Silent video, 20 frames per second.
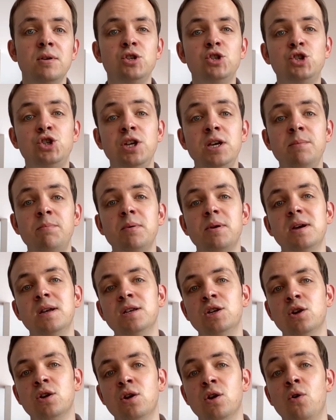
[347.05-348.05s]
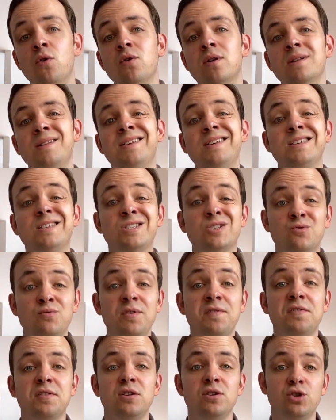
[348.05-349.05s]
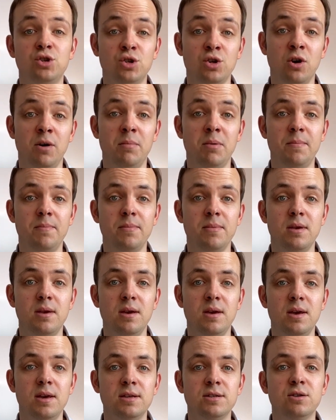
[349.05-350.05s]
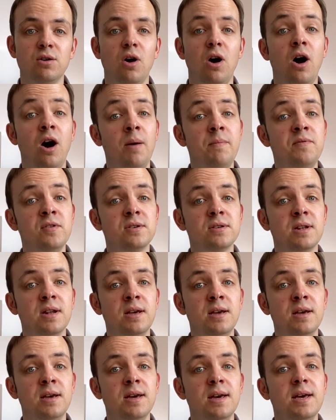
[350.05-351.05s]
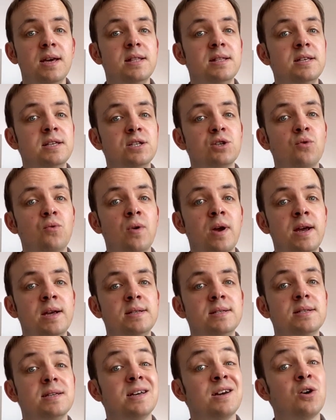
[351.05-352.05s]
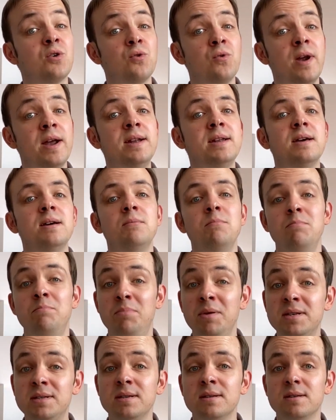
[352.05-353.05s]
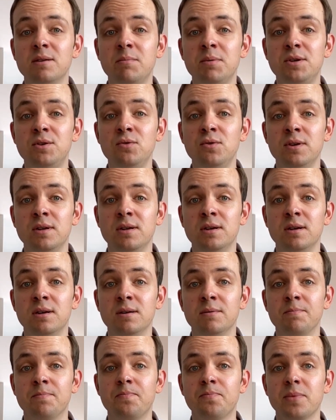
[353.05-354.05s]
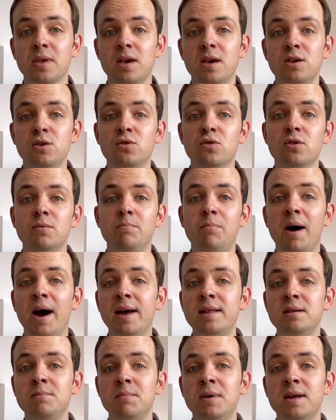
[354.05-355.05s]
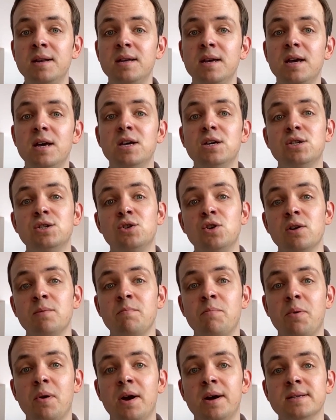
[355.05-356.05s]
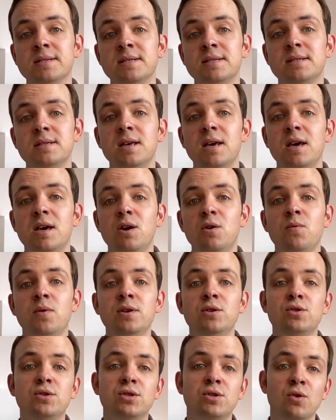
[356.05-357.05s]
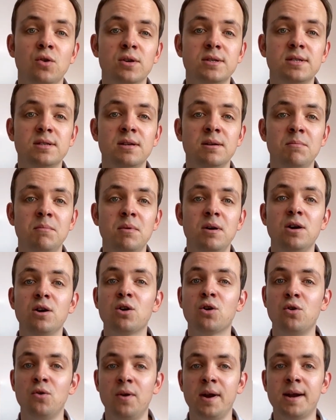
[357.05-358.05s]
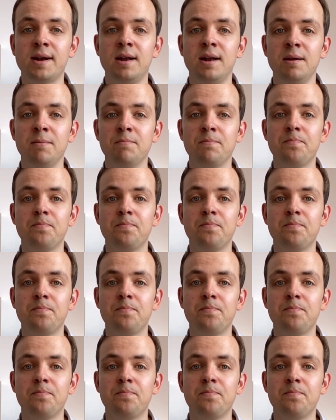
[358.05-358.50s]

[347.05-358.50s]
cheap in your local thrift shop. So obviously this creates a great business opportunity here. You can buy them at certain prices when you source them correctly.